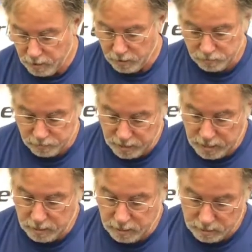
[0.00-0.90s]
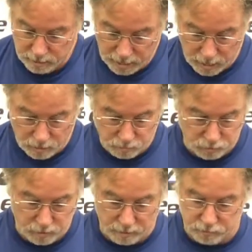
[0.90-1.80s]
So then, now
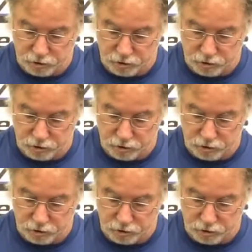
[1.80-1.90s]
you have to